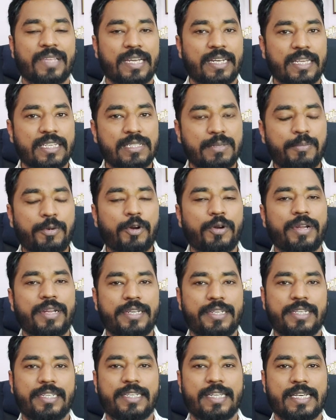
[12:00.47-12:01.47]
that
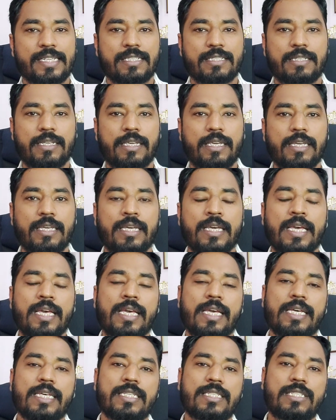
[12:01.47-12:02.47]
exploratory testing
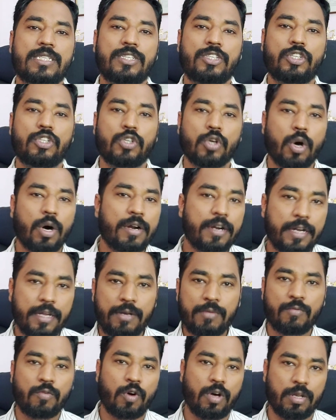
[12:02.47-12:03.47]
is your
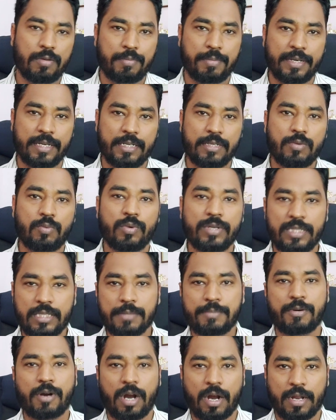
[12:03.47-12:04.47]
involvement with
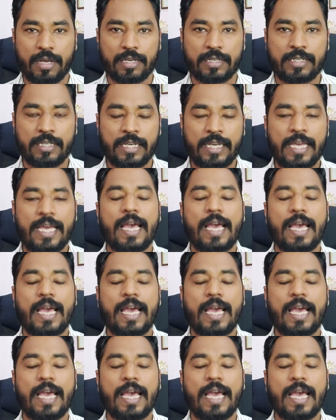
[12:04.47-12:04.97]
the product